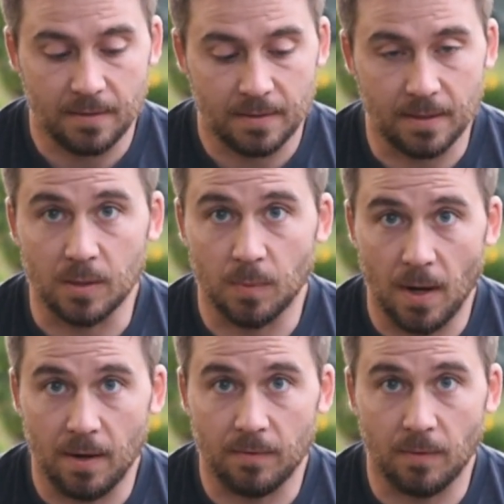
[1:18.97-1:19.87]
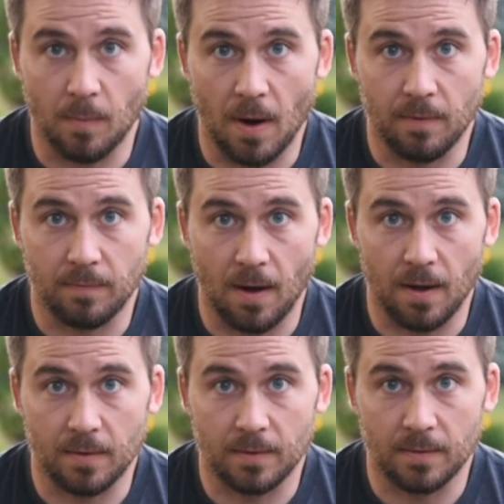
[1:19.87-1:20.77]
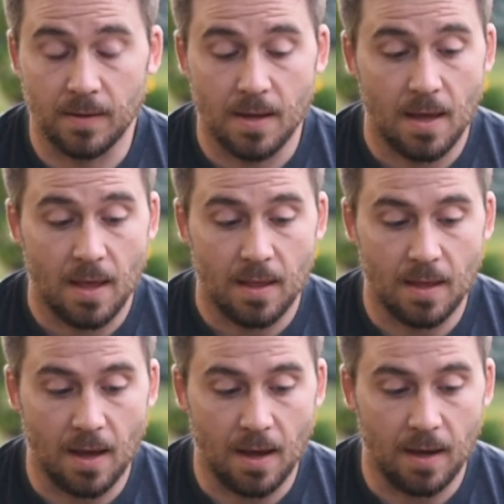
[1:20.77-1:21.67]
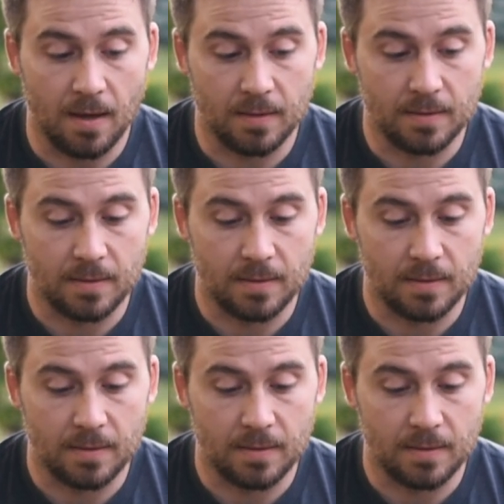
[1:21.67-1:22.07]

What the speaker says: 6-weight from my father that